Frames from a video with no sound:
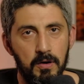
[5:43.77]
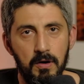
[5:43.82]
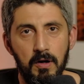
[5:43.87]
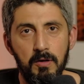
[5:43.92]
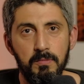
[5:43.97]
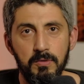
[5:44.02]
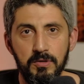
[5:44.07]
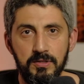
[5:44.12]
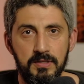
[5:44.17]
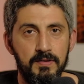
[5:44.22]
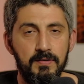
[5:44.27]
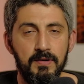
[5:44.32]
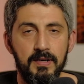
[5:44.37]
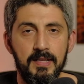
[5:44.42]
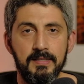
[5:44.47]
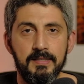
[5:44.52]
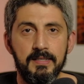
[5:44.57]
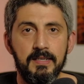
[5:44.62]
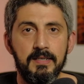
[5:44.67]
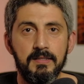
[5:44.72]
almost every
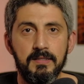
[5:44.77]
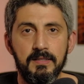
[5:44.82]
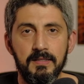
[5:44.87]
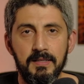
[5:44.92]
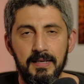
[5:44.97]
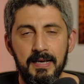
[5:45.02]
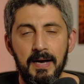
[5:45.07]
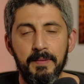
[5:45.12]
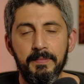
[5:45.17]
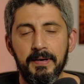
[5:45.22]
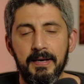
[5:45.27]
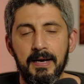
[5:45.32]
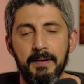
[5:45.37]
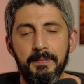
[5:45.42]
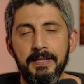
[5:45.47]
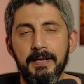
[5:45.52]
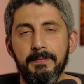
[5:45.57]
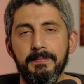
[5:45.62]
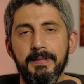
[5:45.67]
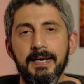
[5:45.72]
lens that is
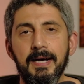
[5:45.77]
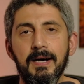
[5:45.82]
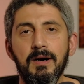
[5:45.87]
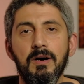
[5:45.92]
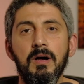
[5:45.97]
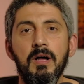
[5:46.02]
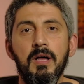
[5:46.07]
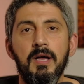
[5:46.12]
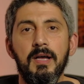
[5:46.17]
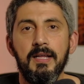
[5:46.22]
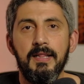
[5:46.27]
coming up now,